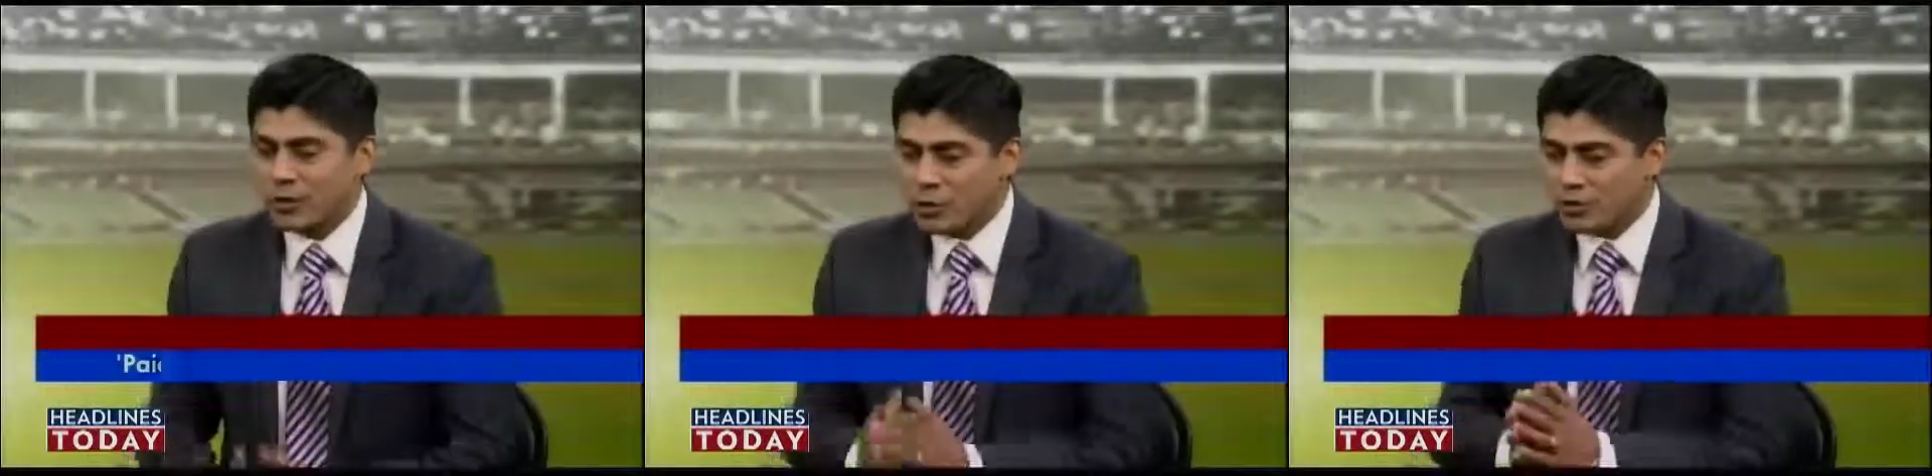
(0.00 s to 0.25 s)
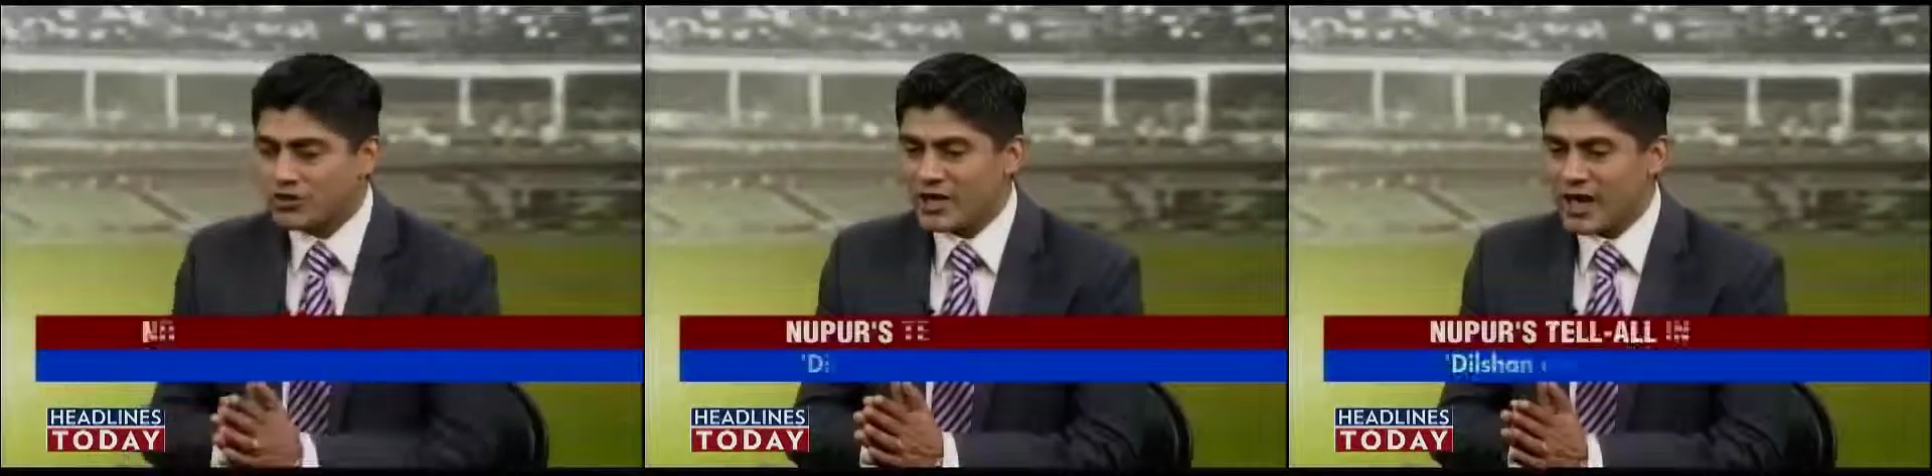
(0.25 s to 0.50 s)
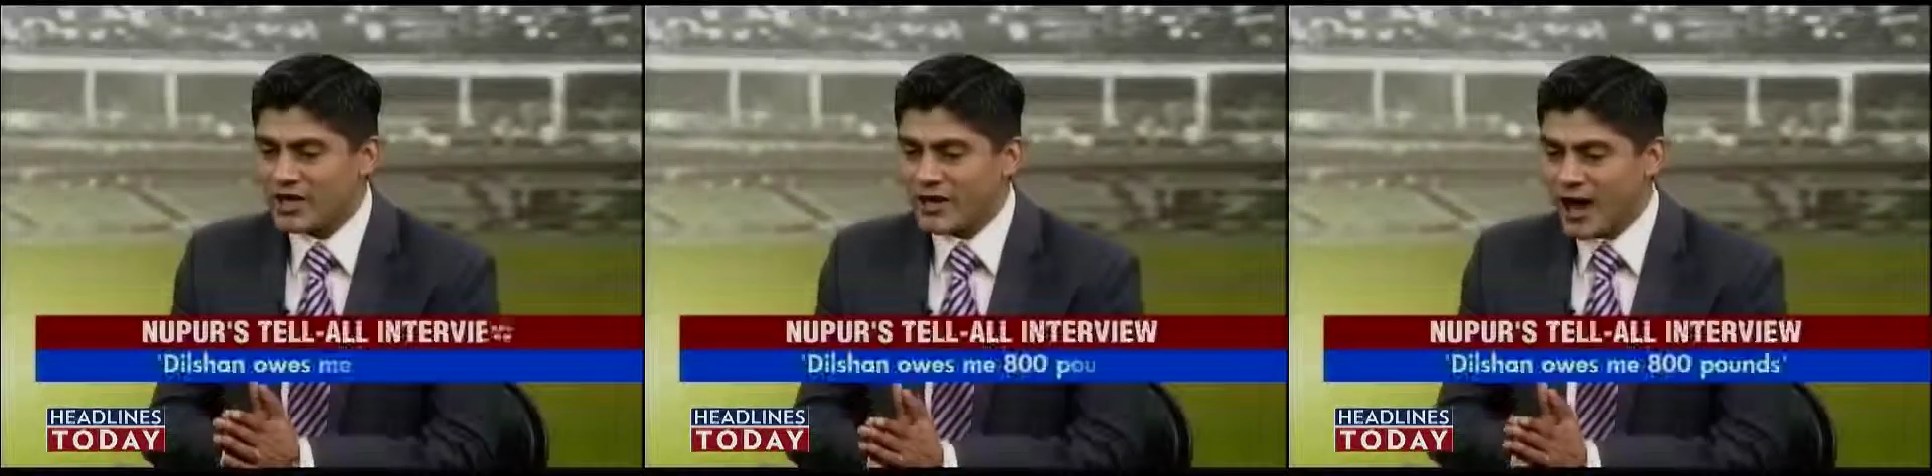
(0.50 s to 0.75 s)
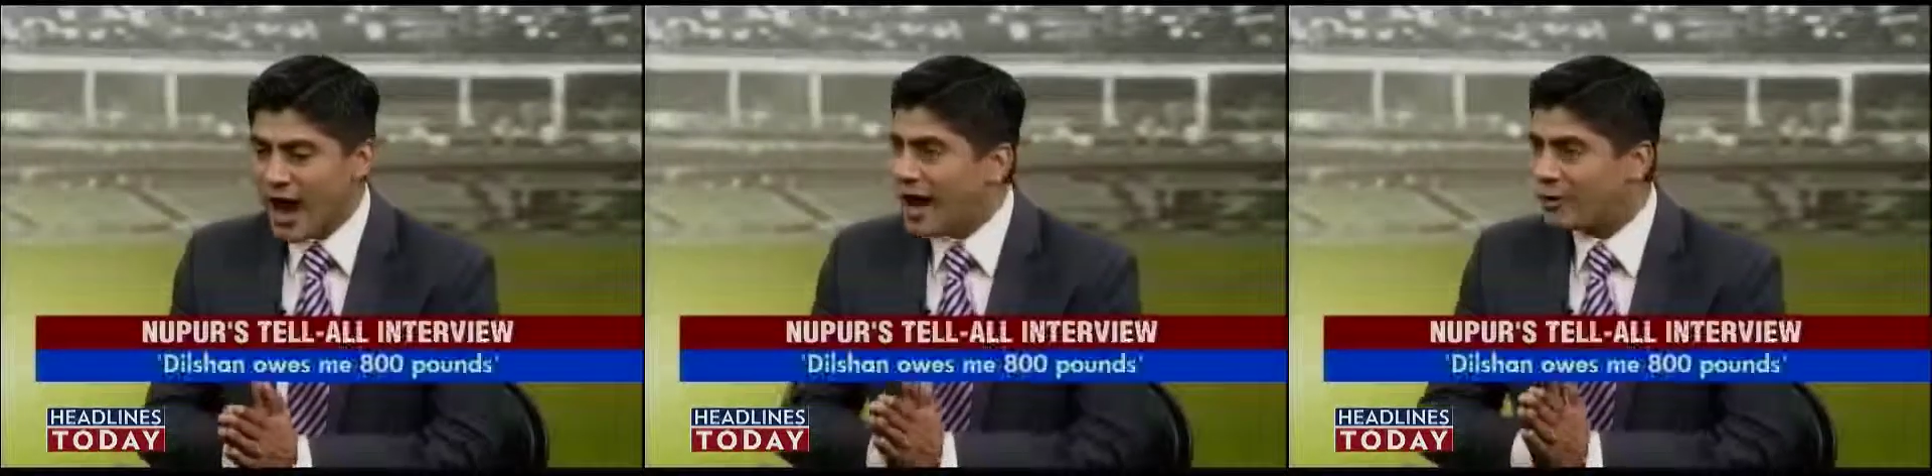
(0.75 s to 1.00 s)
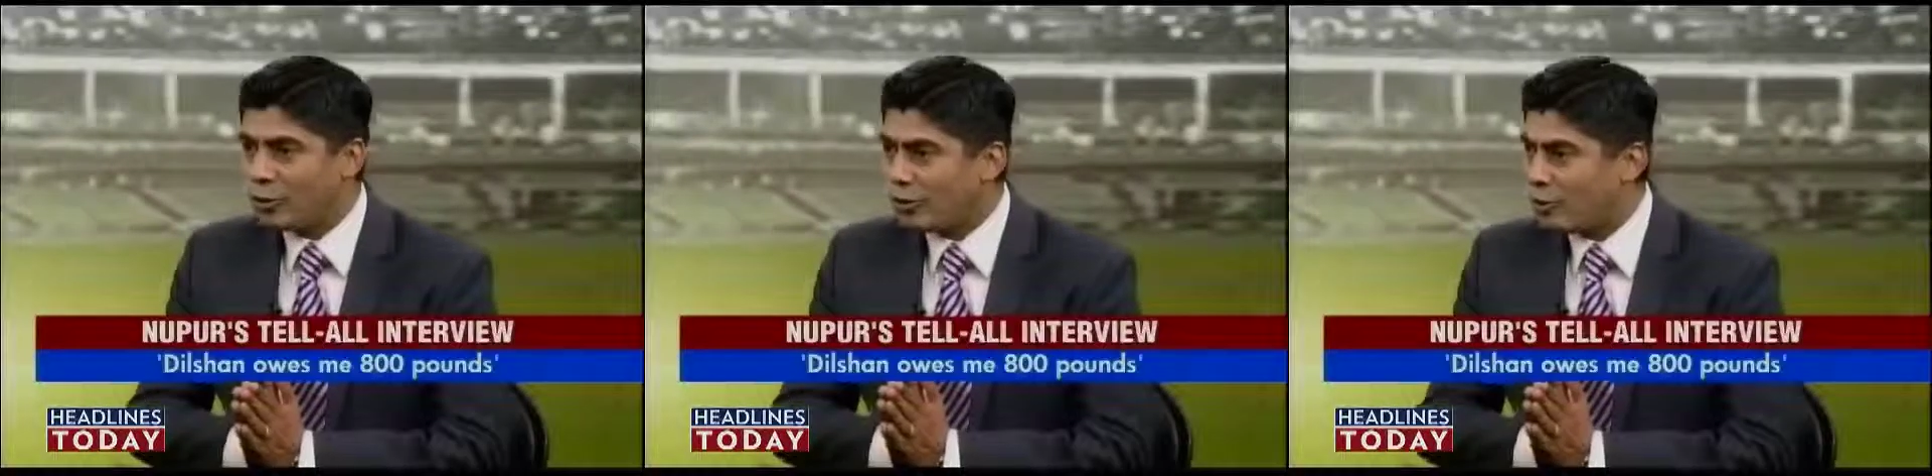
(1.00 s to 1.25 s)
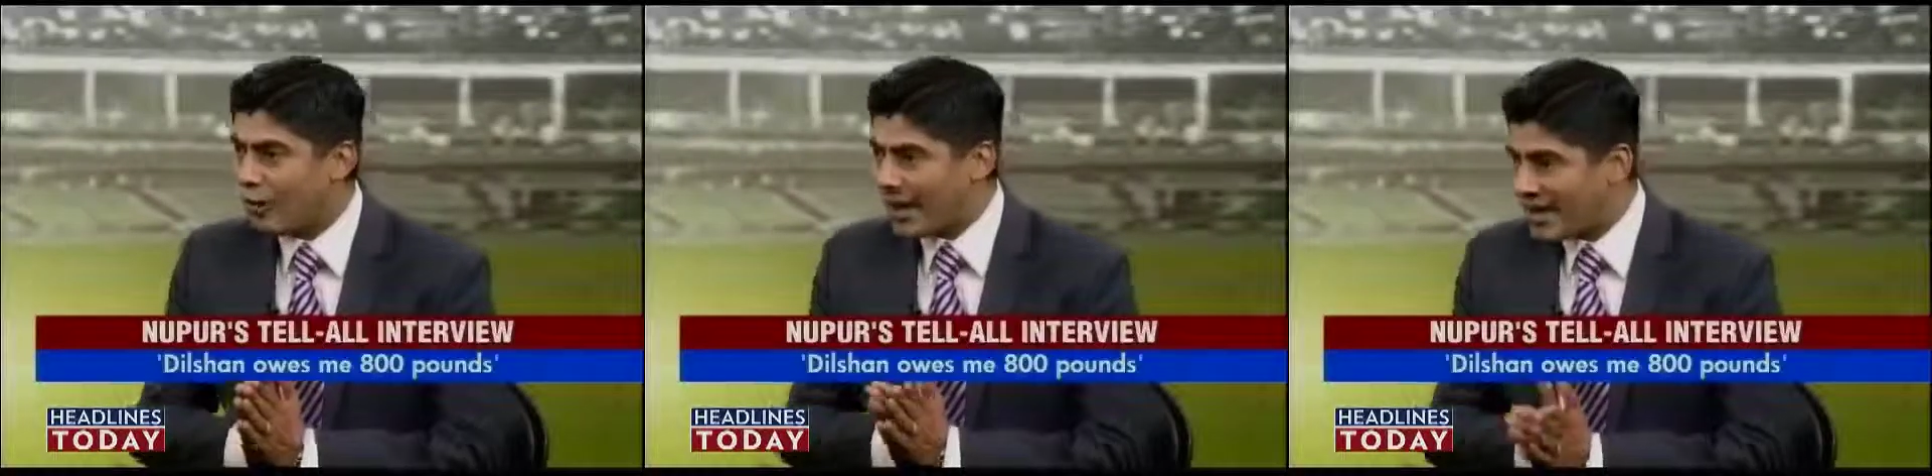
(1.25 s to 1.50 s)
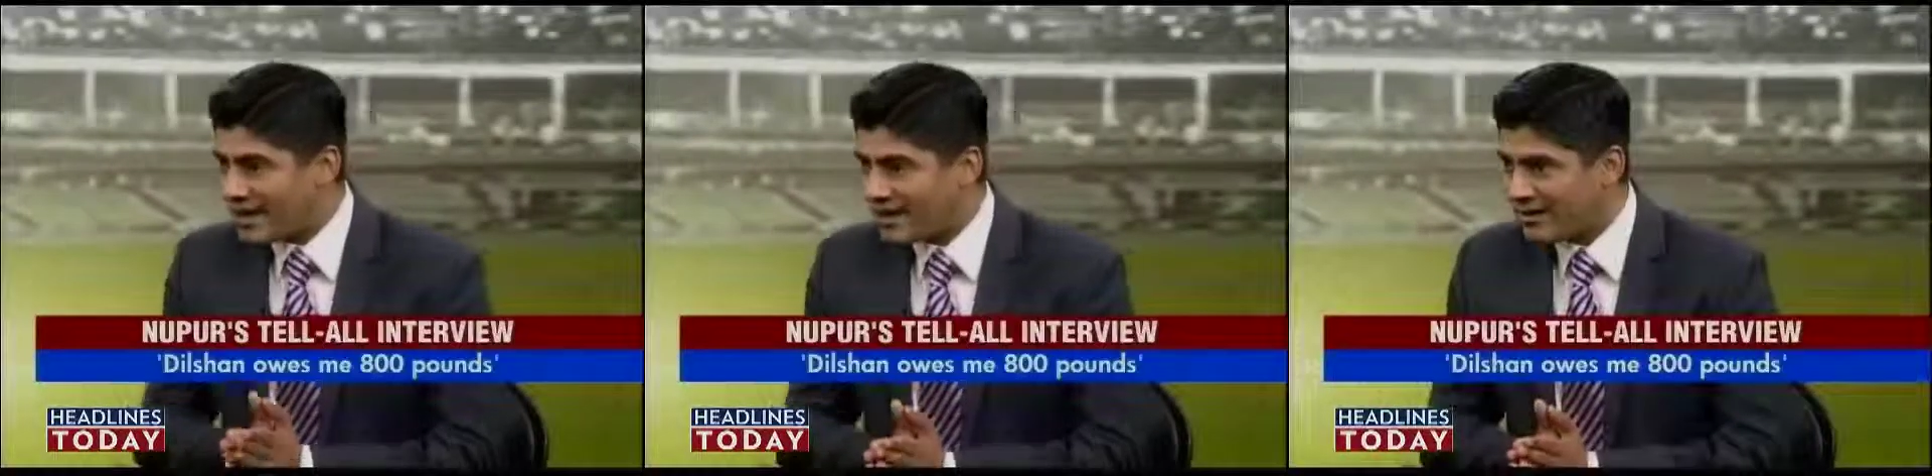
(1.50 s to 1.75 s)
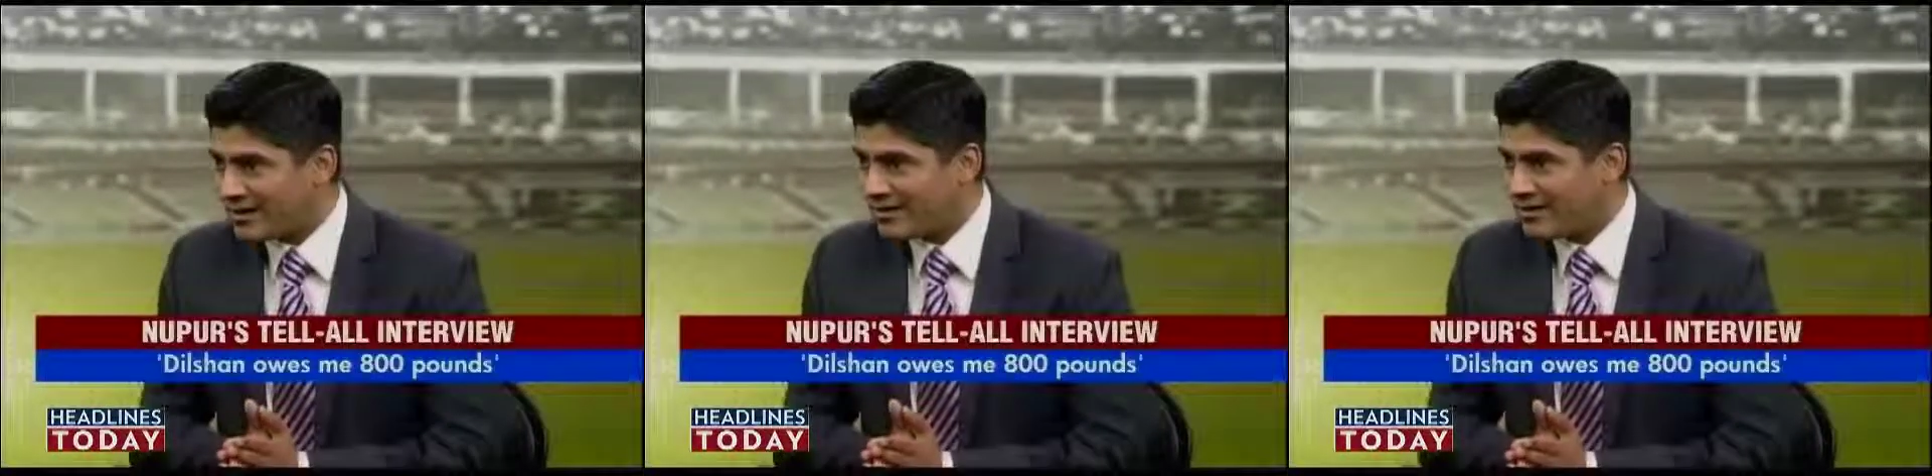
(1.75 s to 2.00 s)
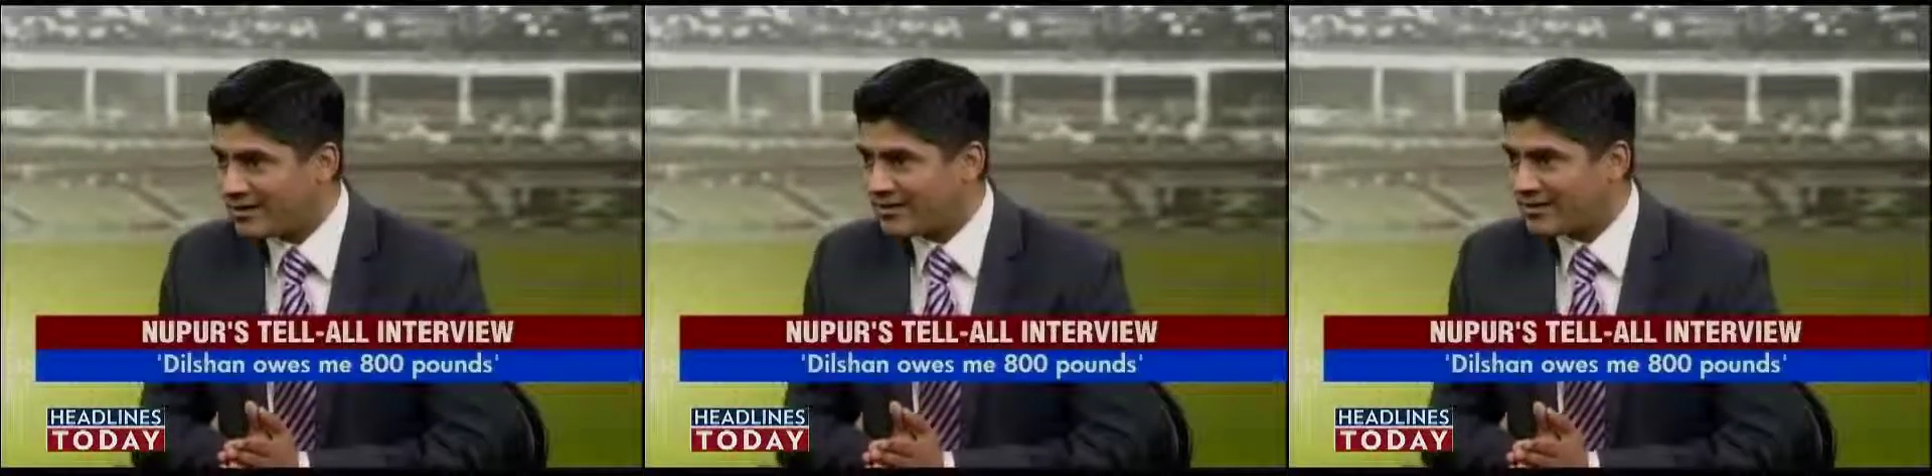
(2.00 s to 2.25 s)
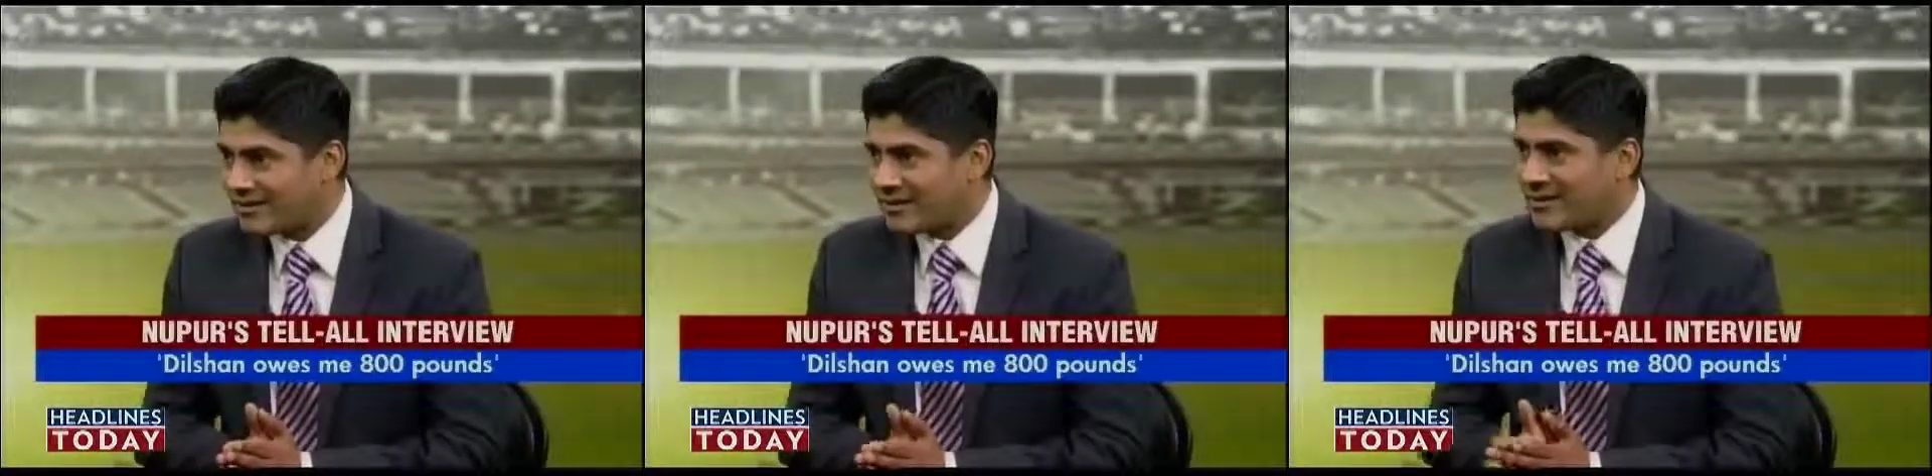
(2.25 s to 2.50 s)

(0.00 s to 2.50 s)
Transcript: you said, I don't know any cricketer.